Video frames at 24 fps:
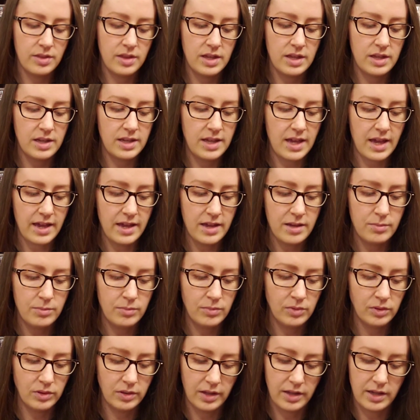it
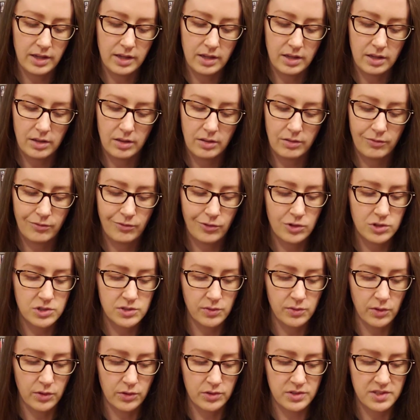came like, first
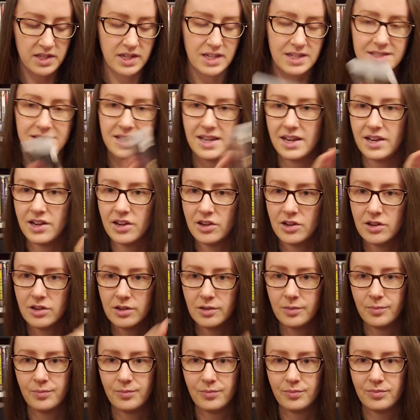of all, there's like a tear
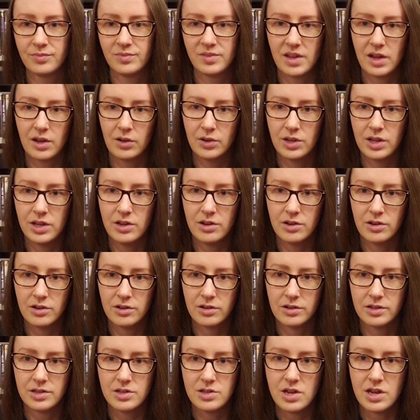down
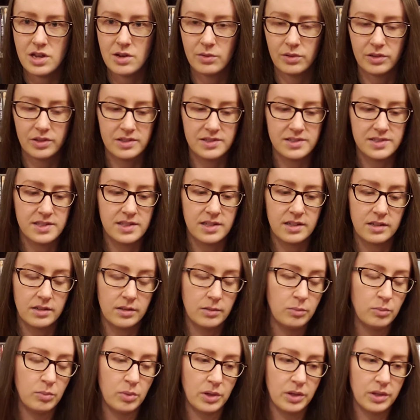here. You can't really see
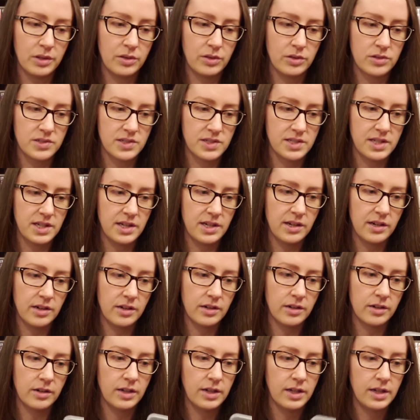it, but there's a
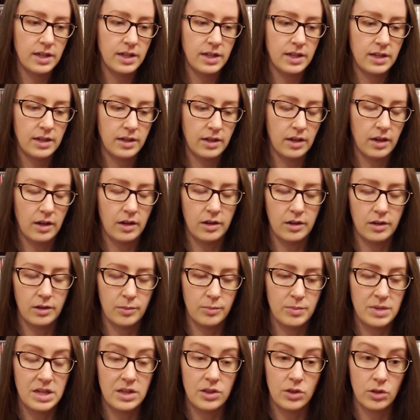tear
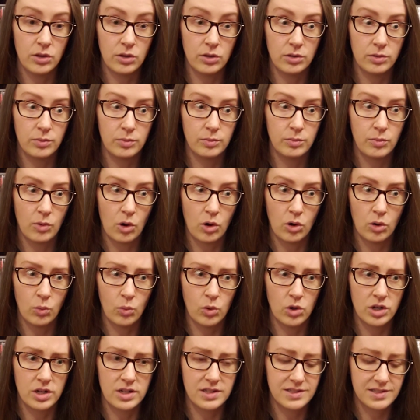in the
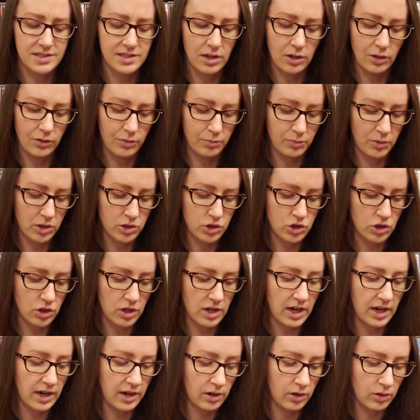artwork itself. I'm not sure
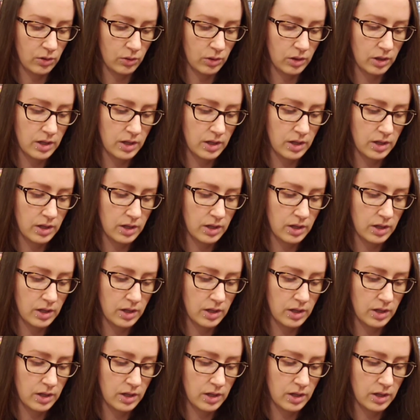how.